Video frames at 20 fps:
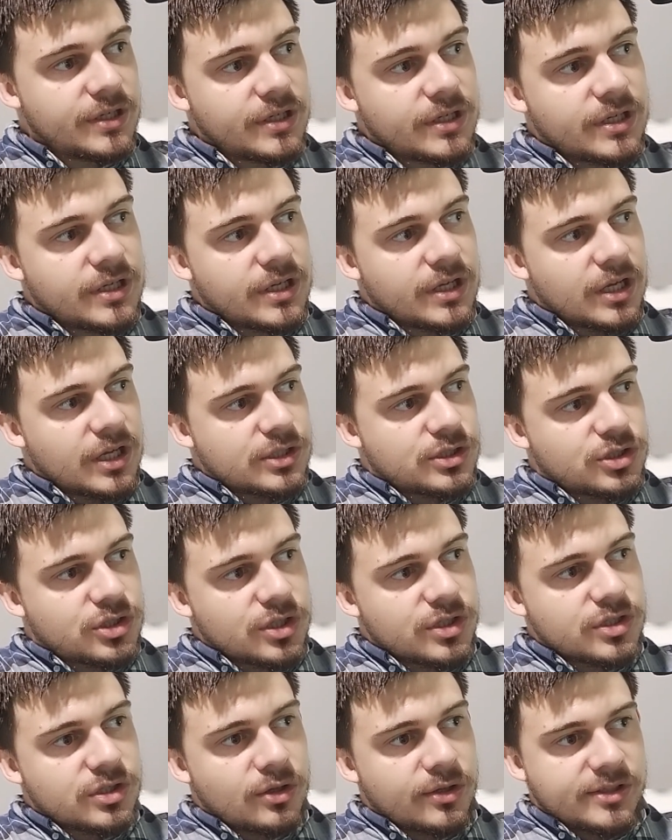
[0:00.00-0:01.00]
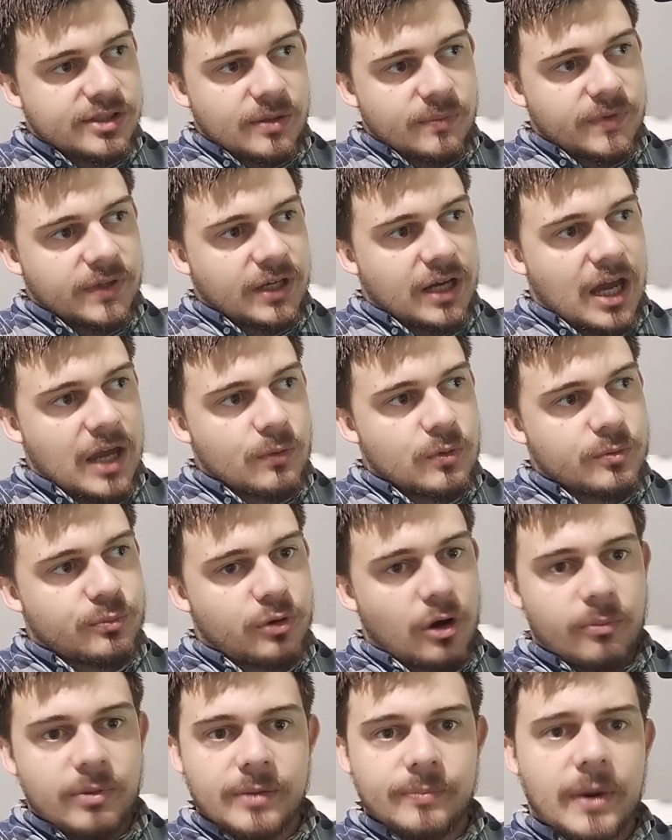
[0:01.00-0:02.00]
it's just not something I would
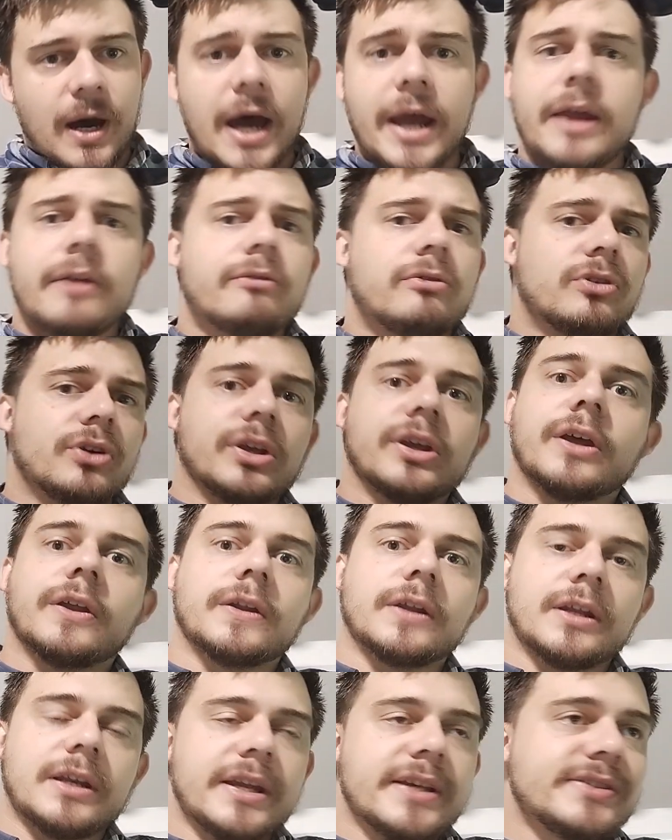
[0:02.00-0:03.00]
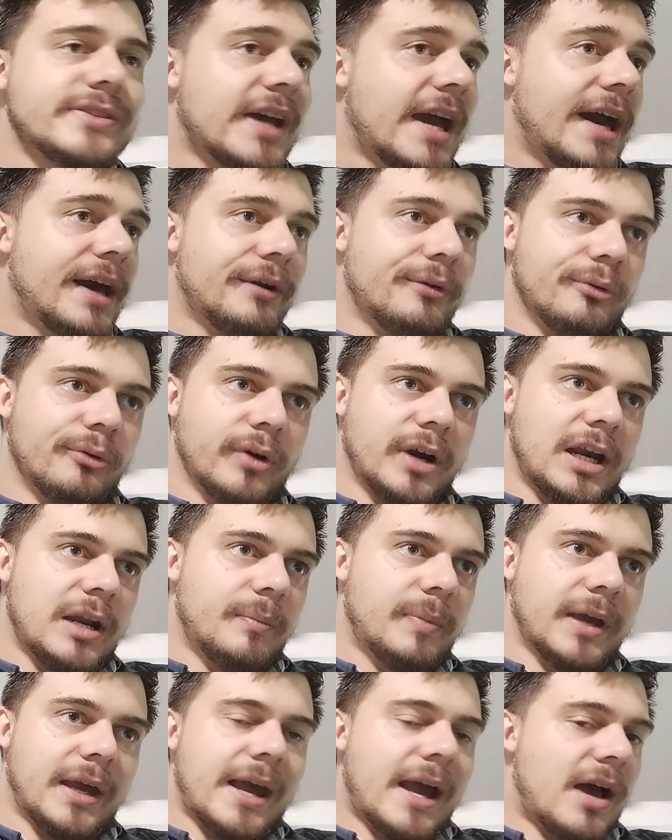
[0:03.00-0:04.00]
probably buy ever again, unless I had a really
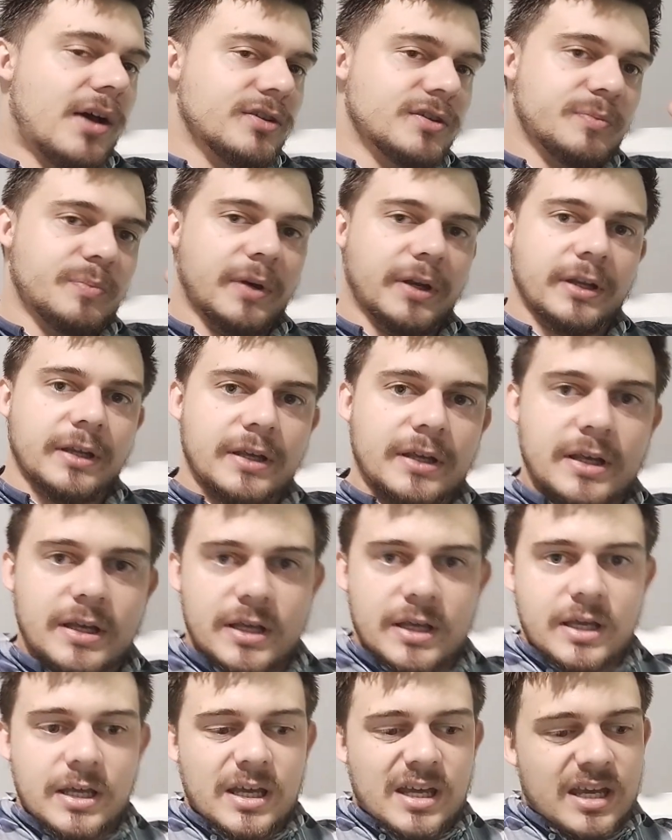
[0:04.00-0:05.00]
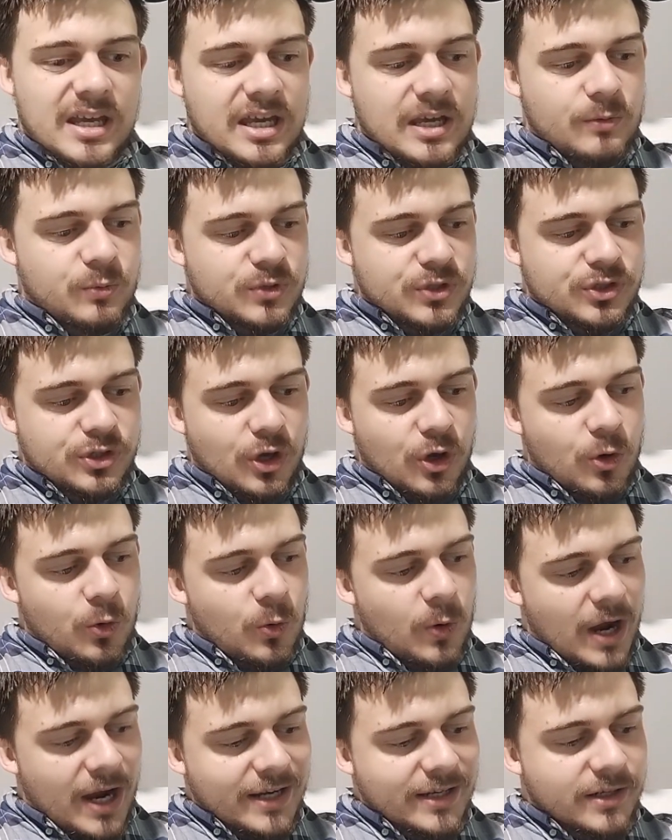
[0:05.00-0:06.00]
big house. But it was so
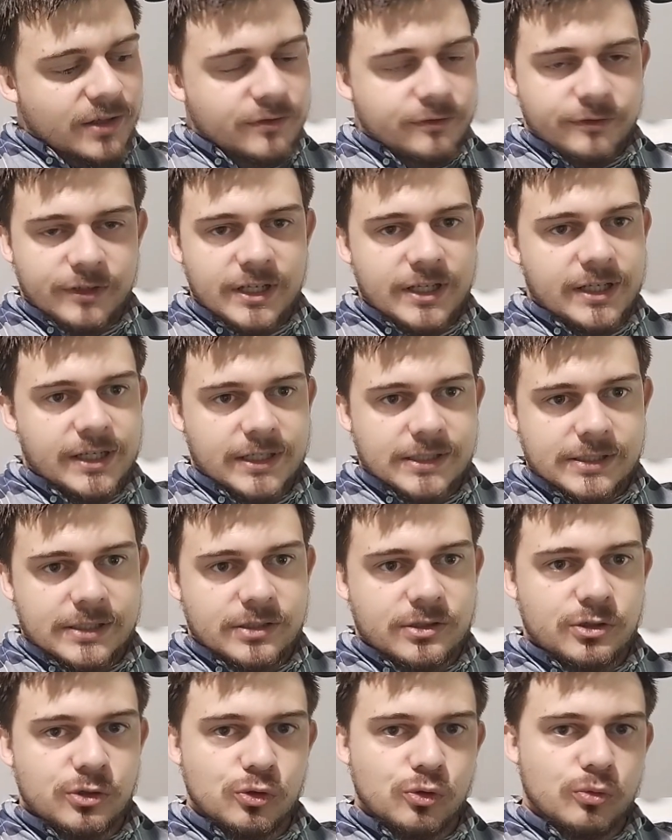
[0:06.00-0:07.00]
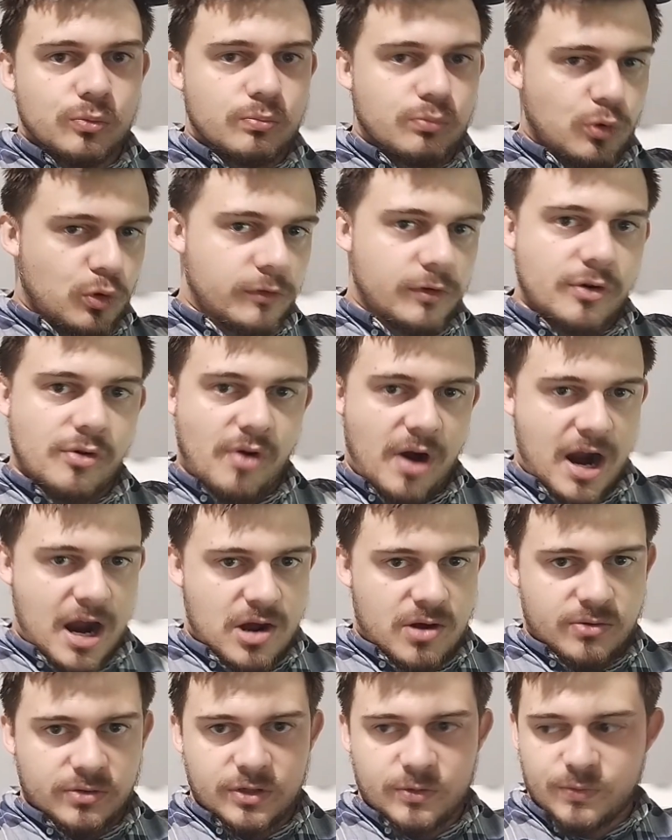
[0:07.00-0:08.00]
inconvenient to move it
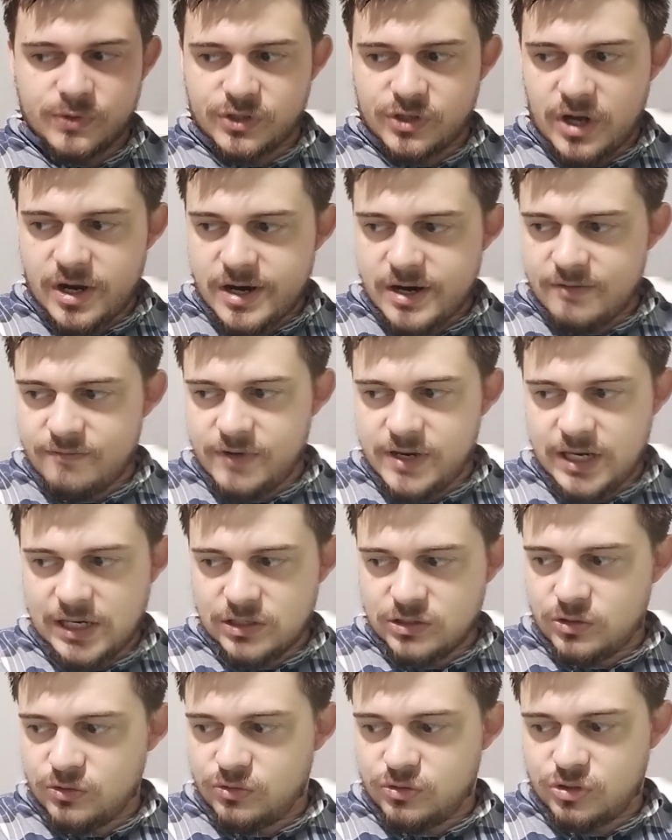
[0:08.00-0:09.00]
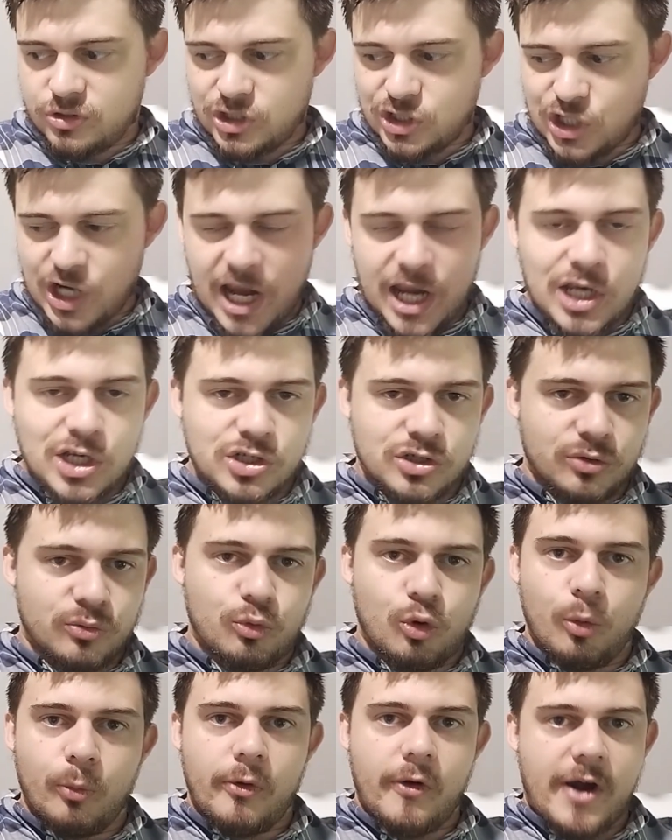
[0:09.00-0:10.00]
around. It was so inconvenient to change the
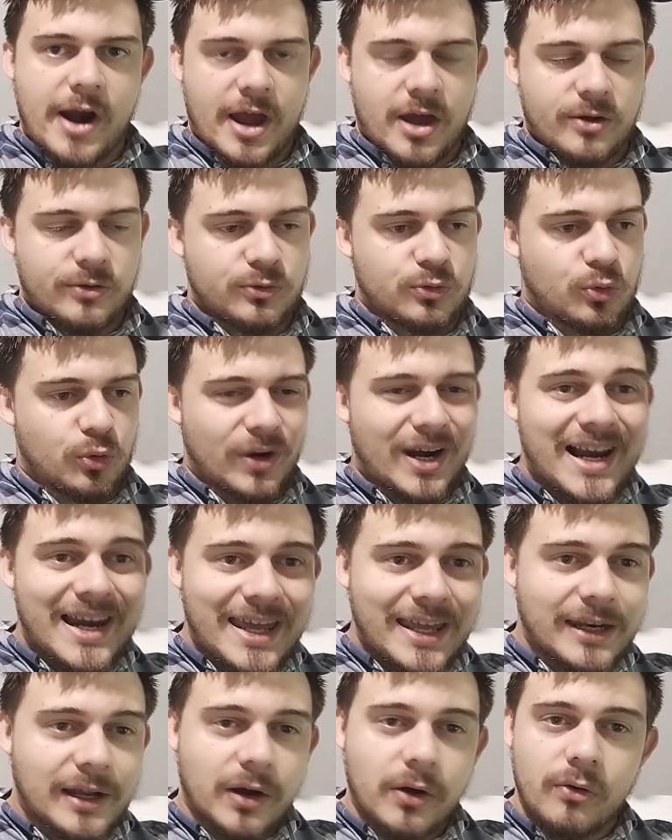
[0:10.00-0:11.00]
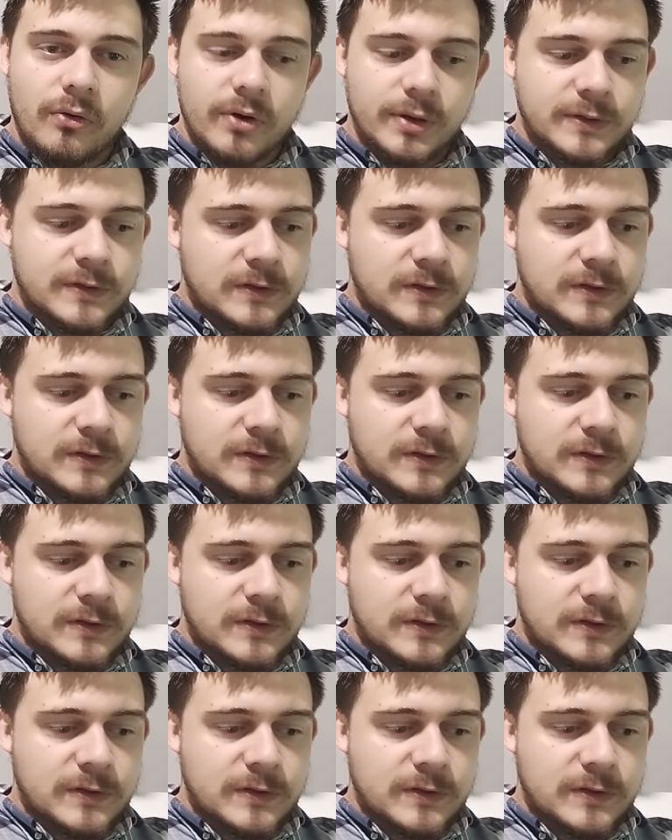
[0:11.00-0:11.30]
room around or clean under it.